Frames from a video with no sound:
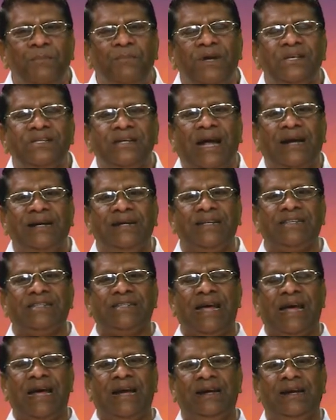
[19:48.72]
must
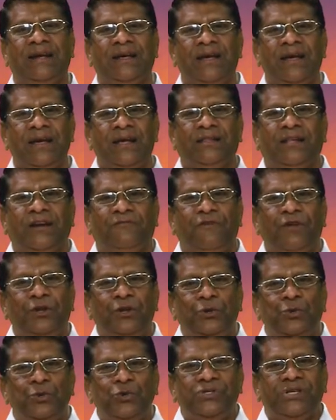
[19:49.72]
understand that when
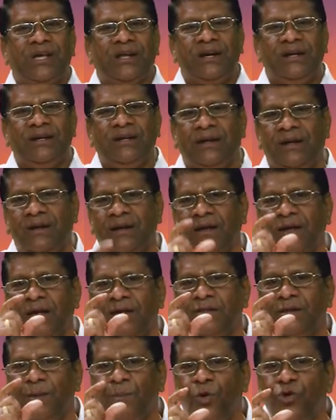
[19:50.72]
you surrender,
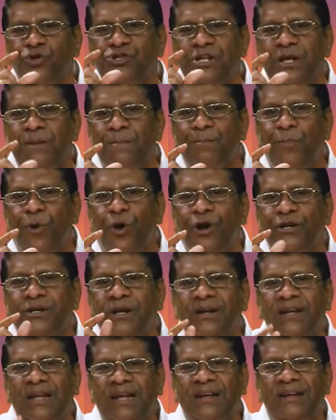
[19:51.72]
the most
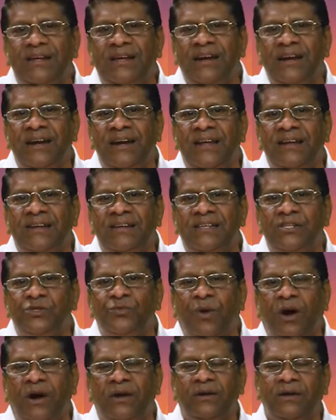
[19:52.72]
important ingredient is
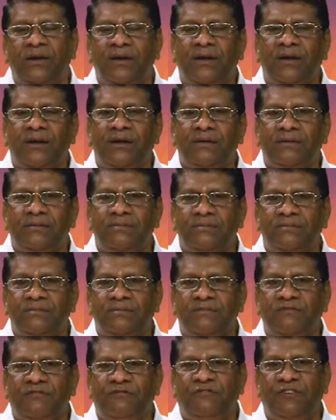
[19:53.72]
what?
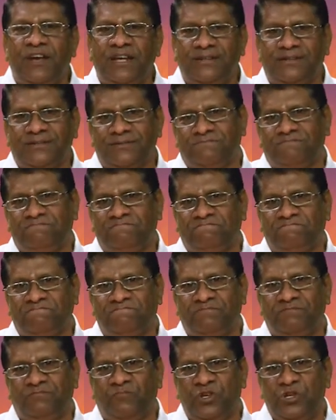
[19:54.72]
Faith,
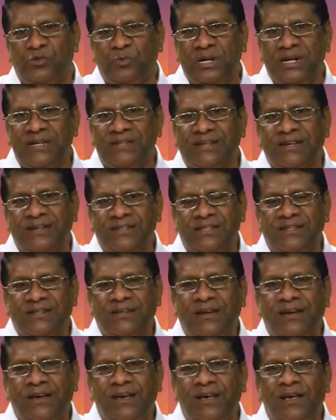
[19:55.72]
which we discussed.
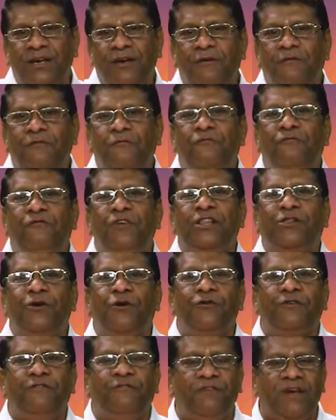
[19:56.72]

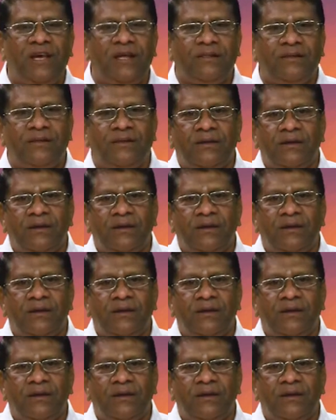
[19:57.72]
Without faith,